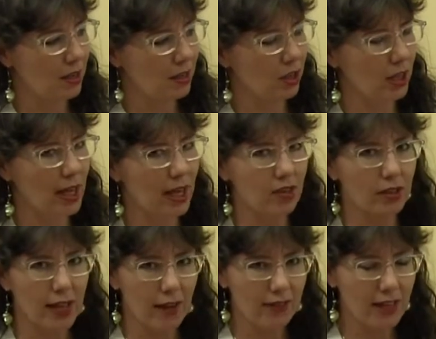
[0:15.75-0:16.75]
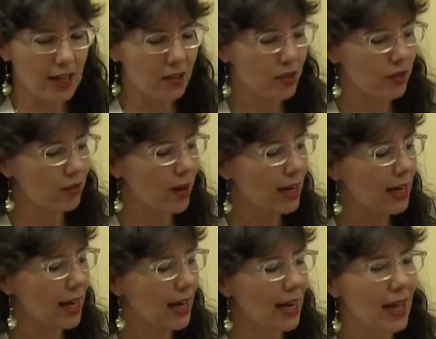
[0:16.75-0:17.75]
looking at their left hand or their right
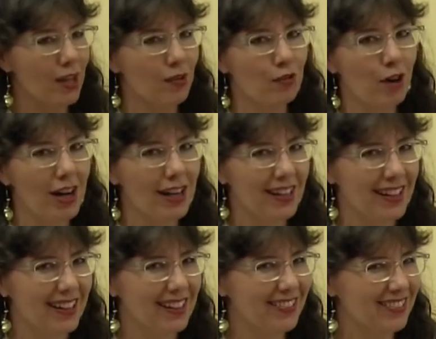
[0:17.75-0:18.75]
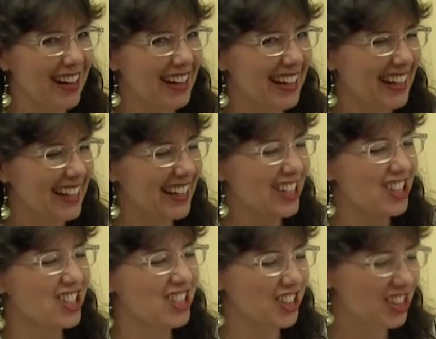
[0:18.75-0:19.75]
hand, and then write in and
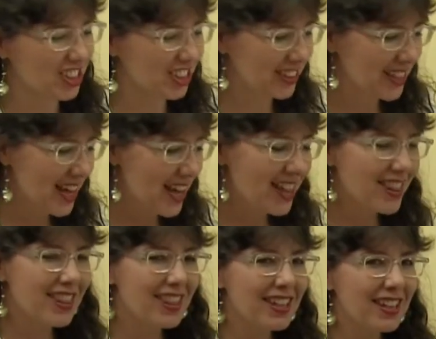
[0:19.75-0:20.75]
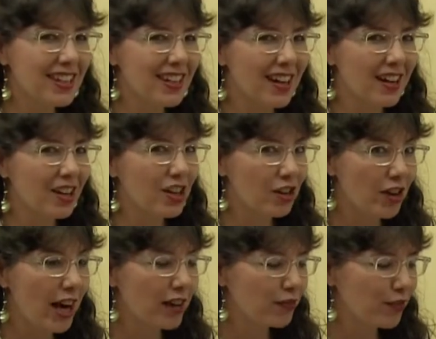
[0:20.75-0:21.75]
circle the
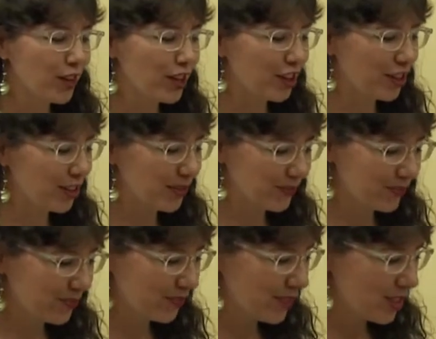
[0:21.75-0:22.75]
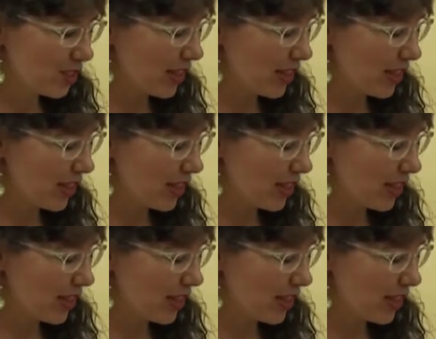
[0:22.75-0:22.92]
correct finger. So